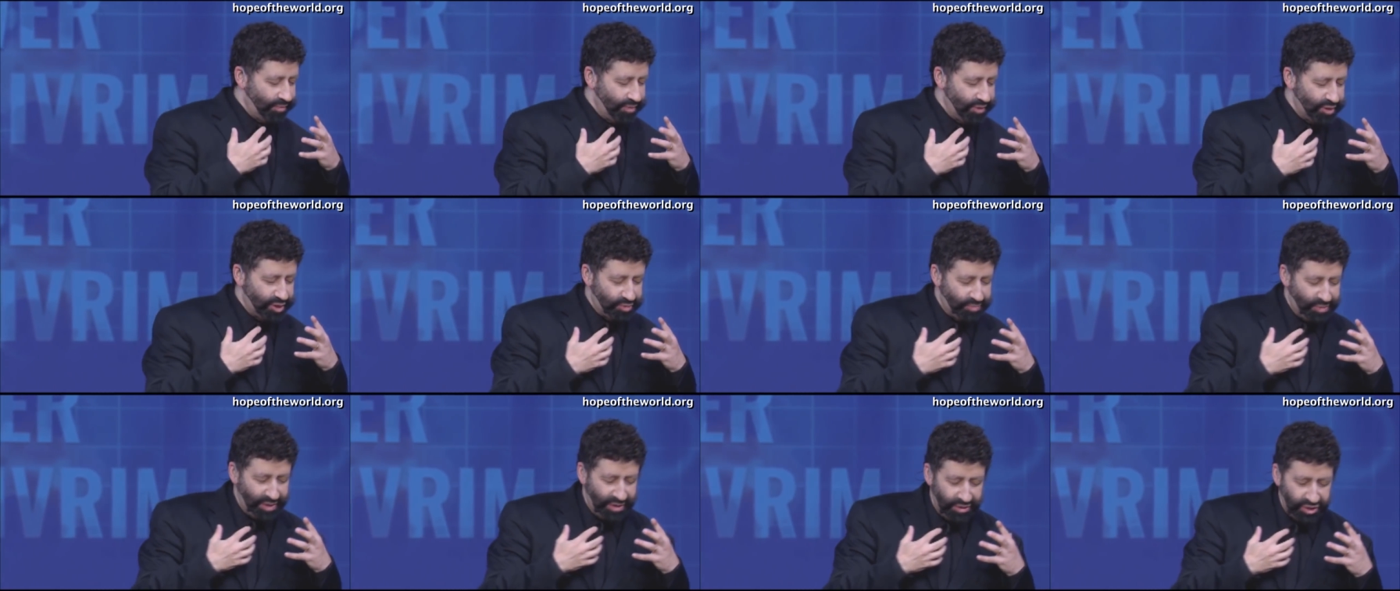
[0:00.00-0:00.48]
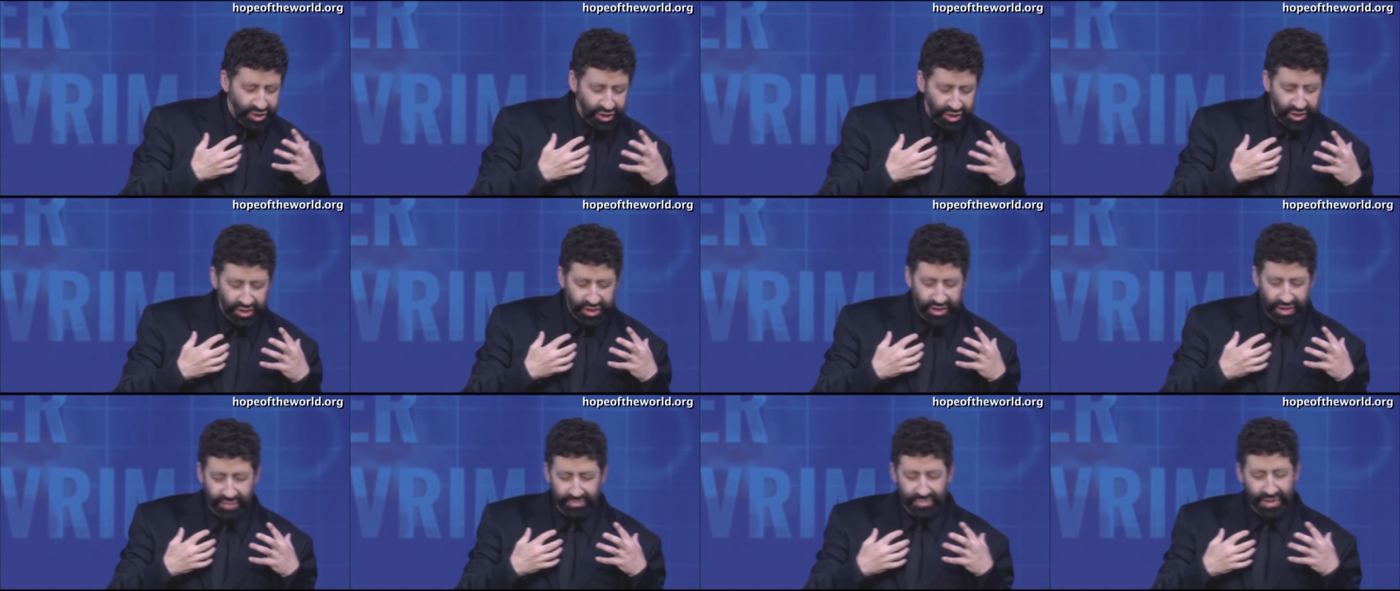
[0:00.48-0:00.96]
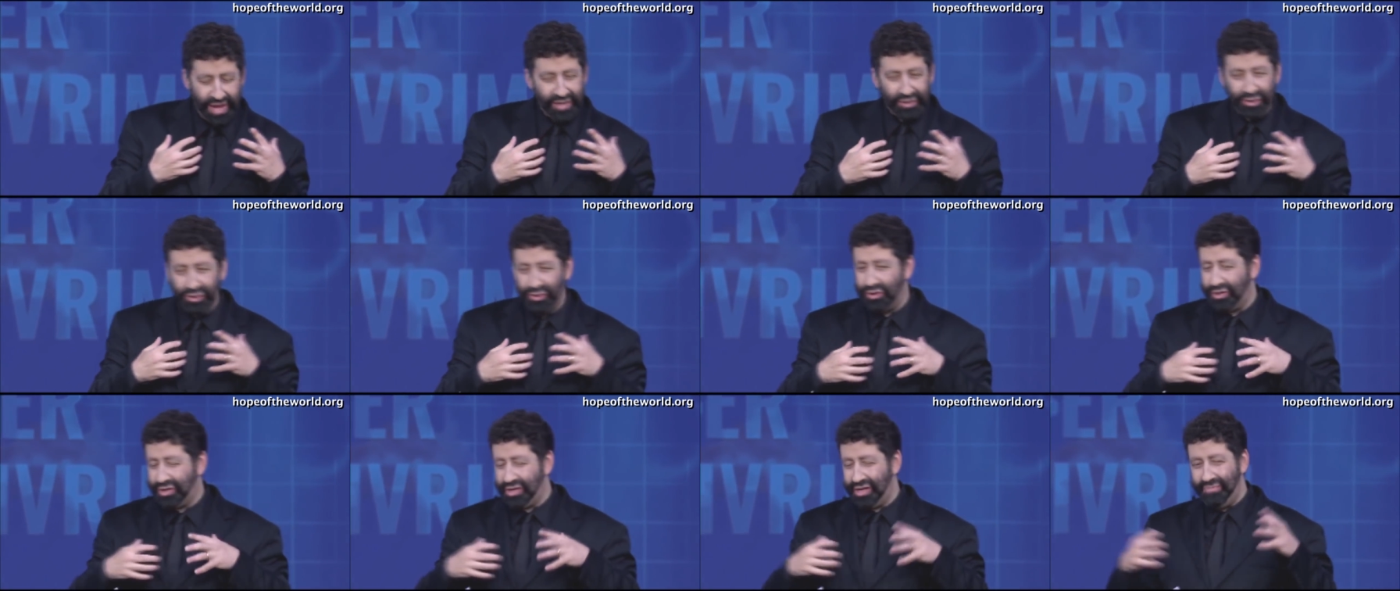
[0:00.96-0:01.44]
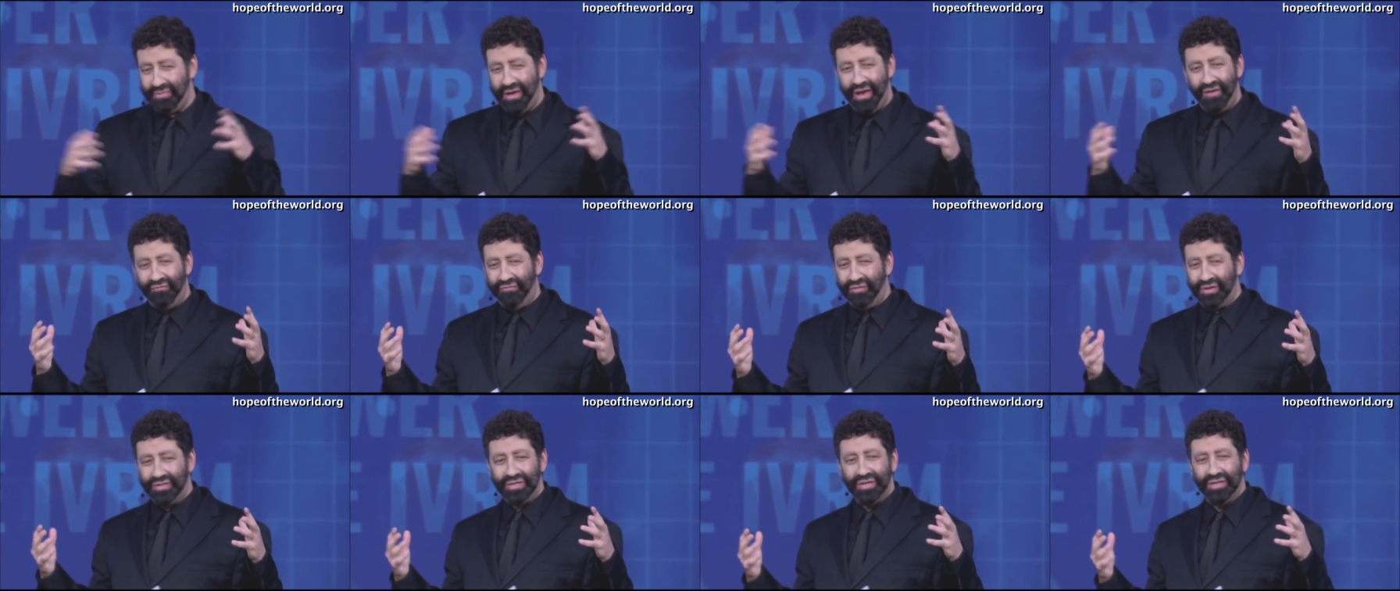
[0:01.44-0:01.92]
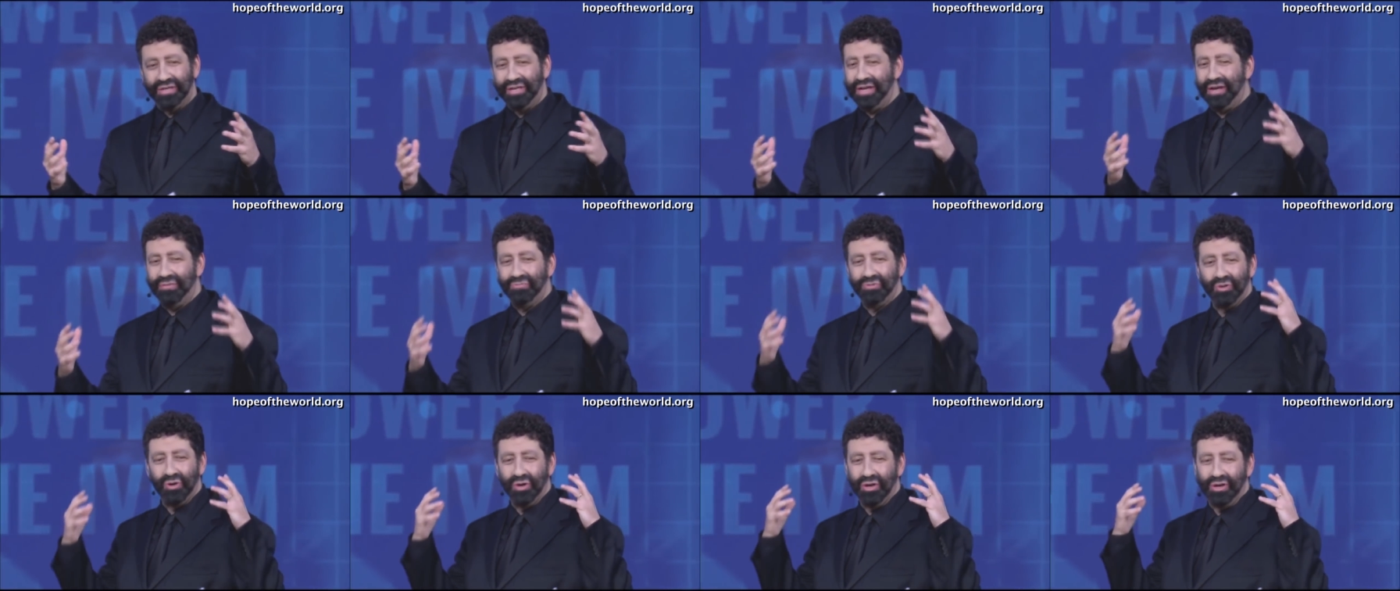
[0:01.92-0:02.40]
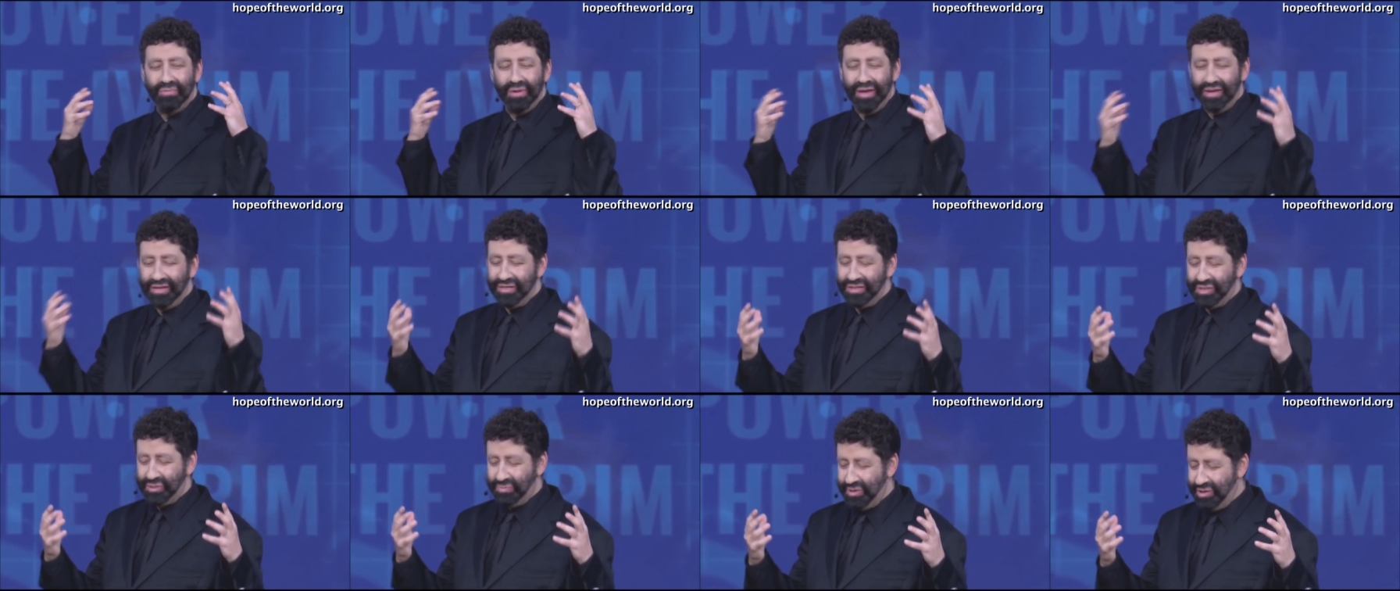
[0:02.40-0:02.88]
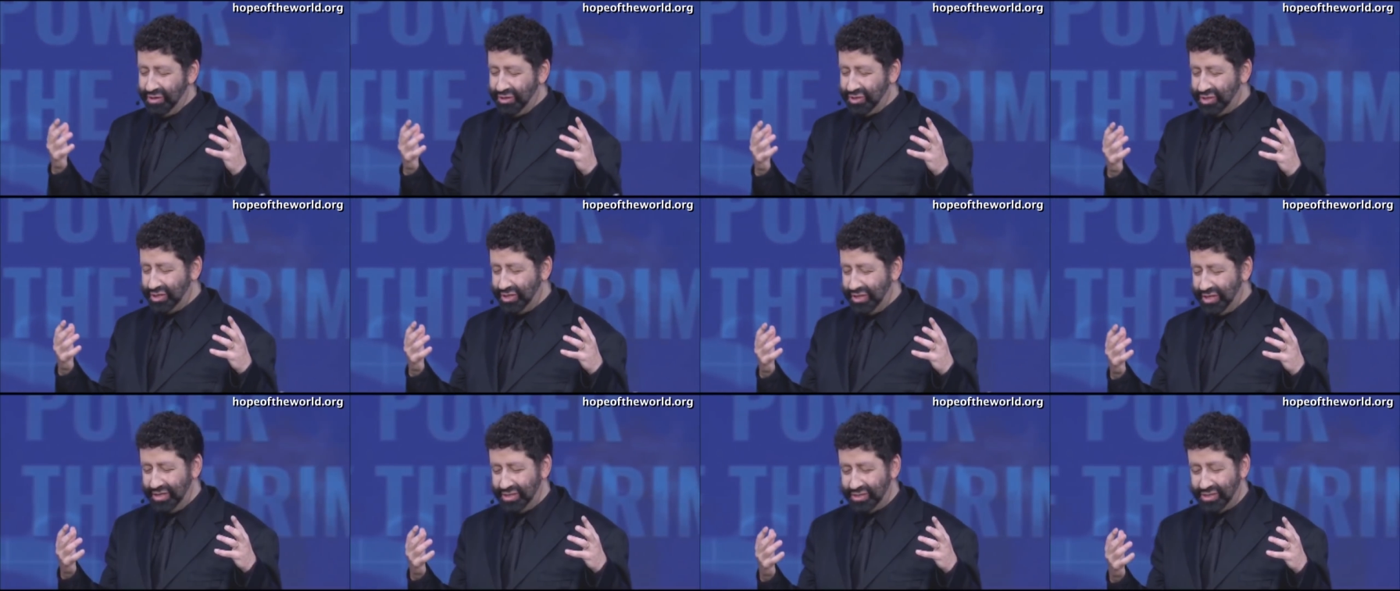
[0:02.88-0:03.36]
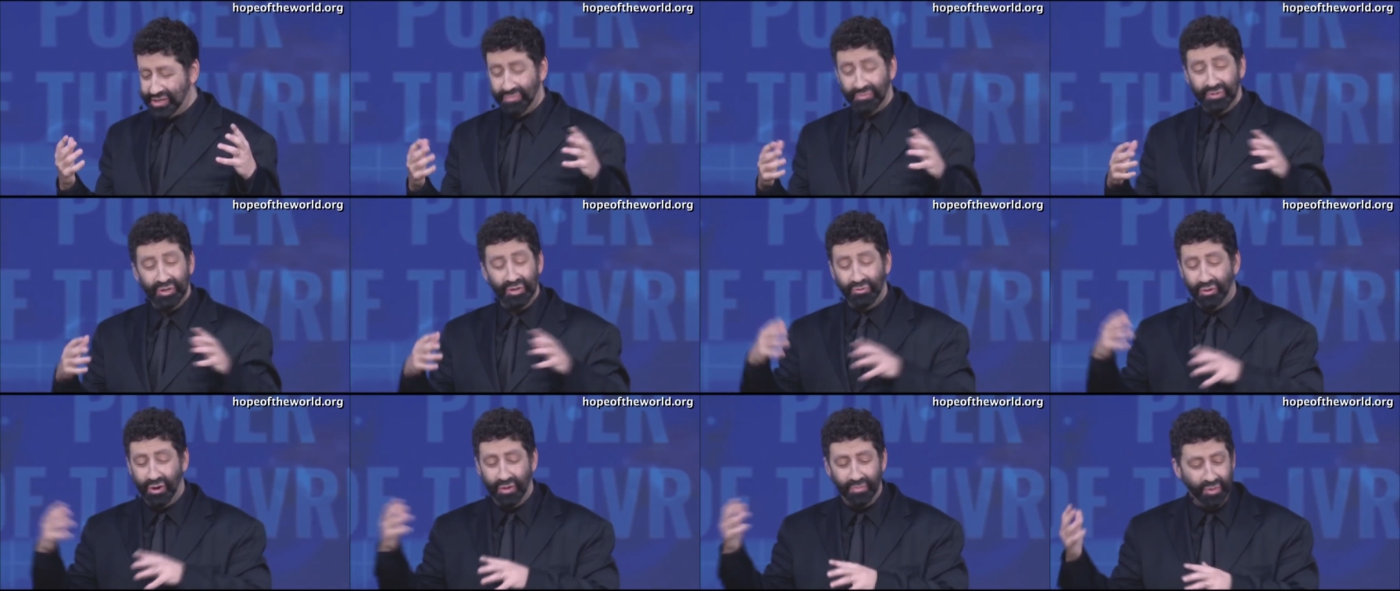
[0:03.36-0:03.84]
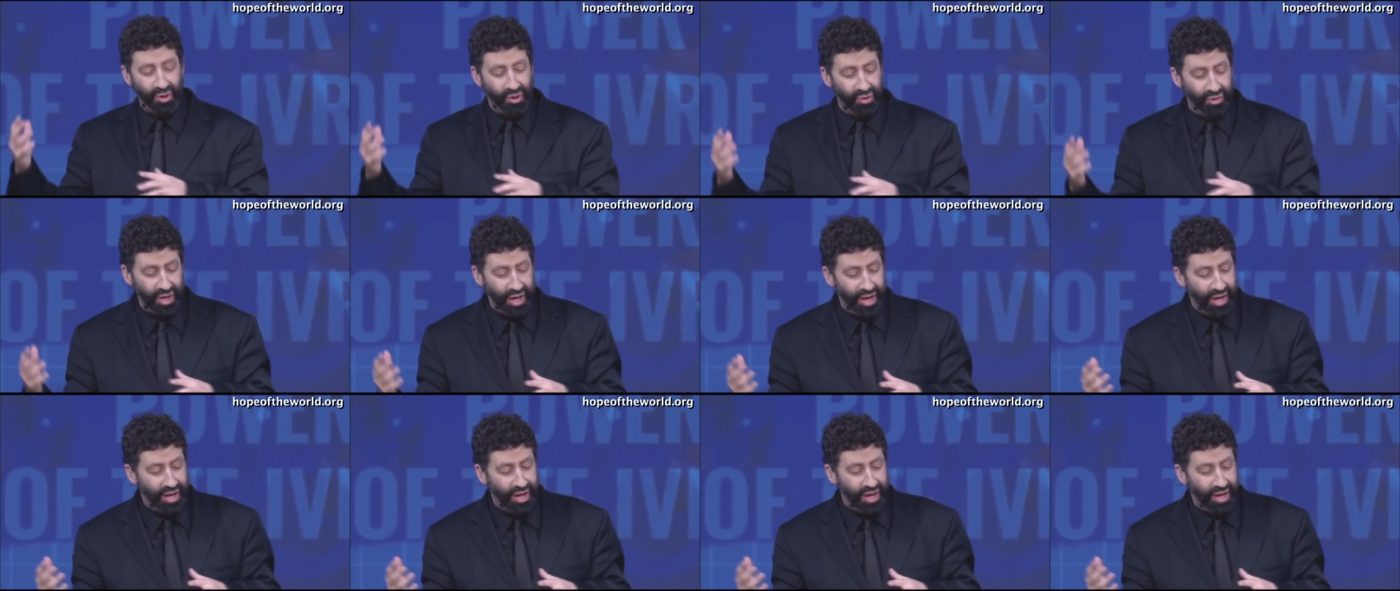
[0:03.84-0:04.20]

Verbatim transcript: spiritually, I'm not talking about physically, I'm talking about spiritually. Some of you are both.